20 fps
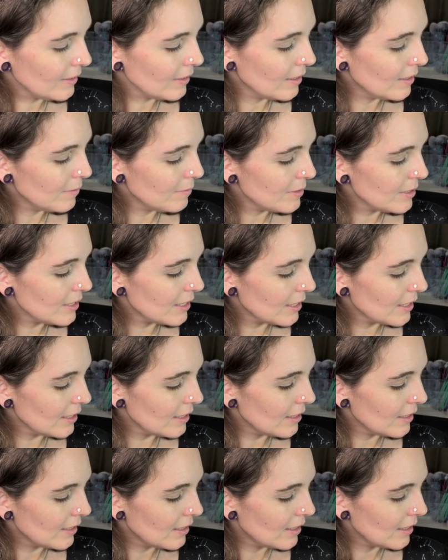I'm just gonna
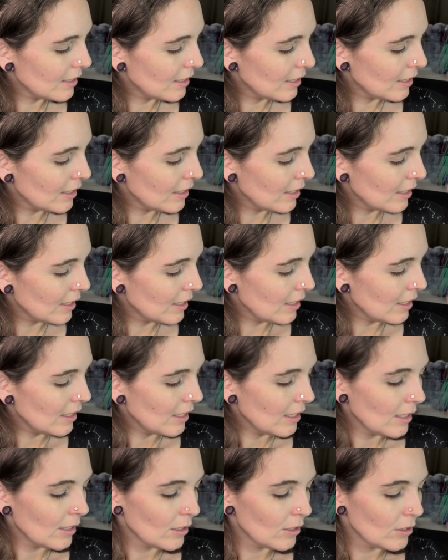
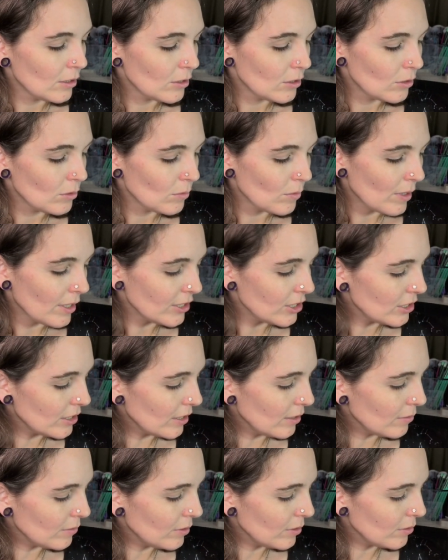swatch
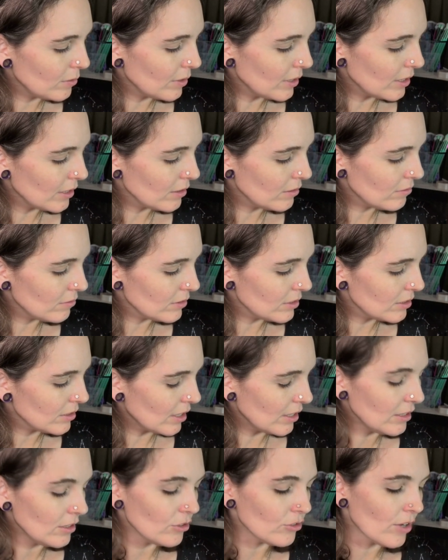that real quick. Oh, it's
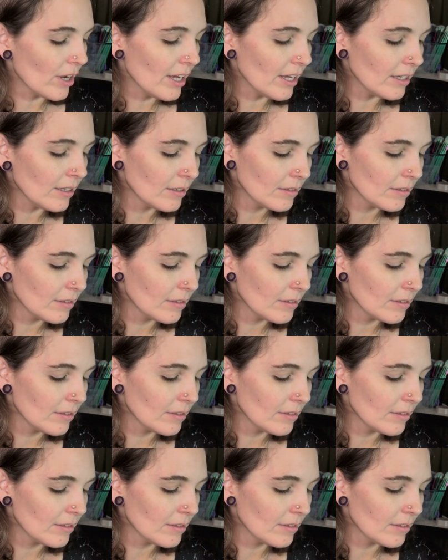kind of dry.